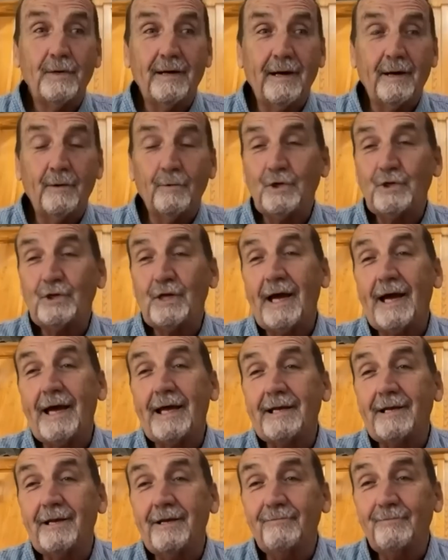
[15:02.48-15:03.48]
I wish I
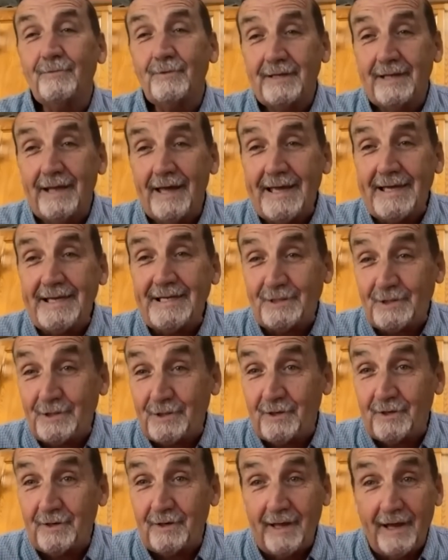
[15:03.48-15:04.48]
had enough days
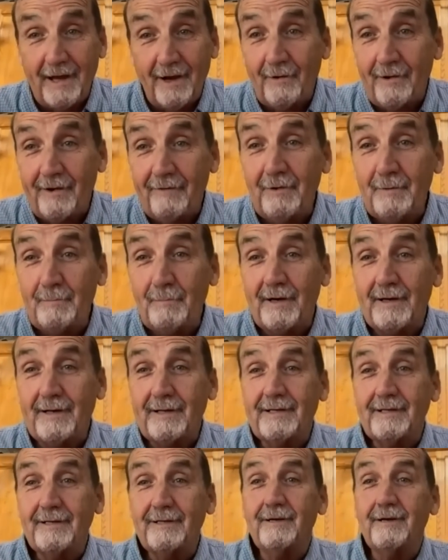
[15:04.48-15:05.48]
to allow
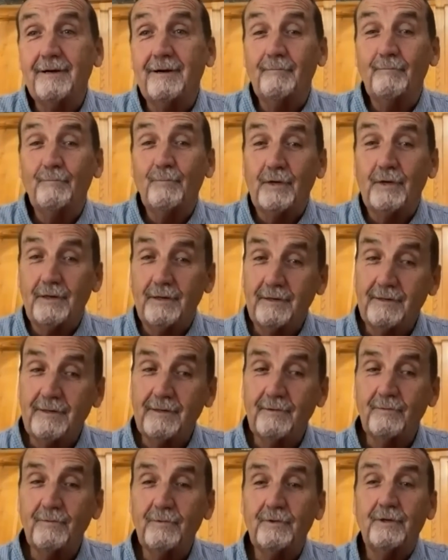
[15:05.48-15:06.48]
everybody to come, but
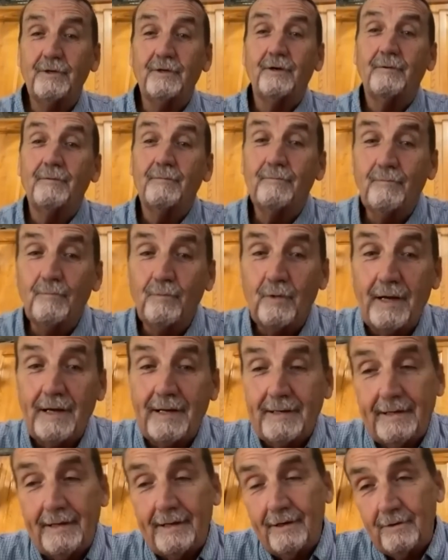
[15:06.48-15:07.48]
you know,
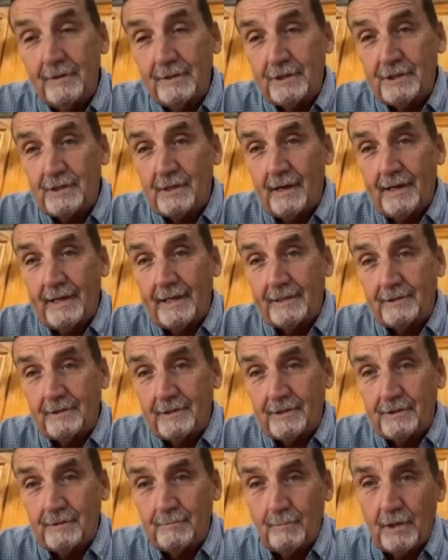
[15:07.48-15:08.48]
right now it's
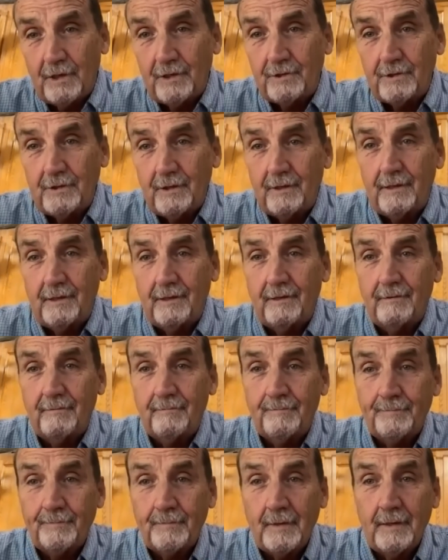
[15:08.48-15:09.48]
scientists mostly and
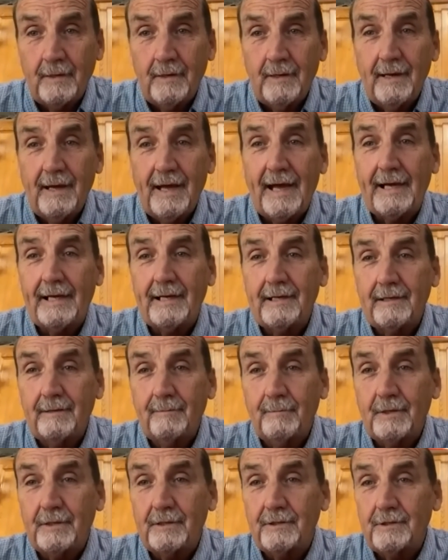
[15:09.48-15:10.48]

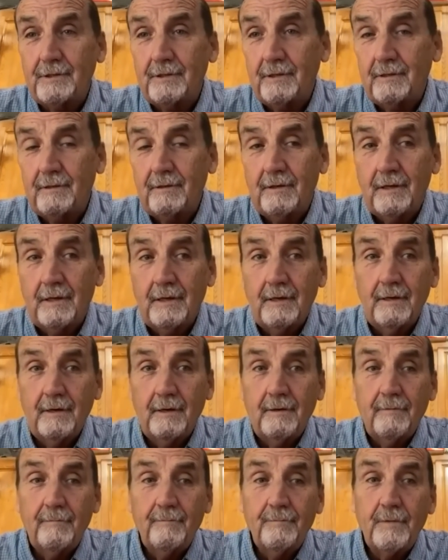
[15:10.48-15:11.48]
academics and
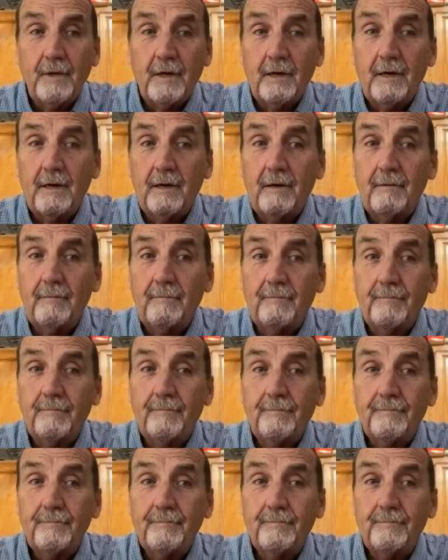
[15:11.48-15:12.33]
um,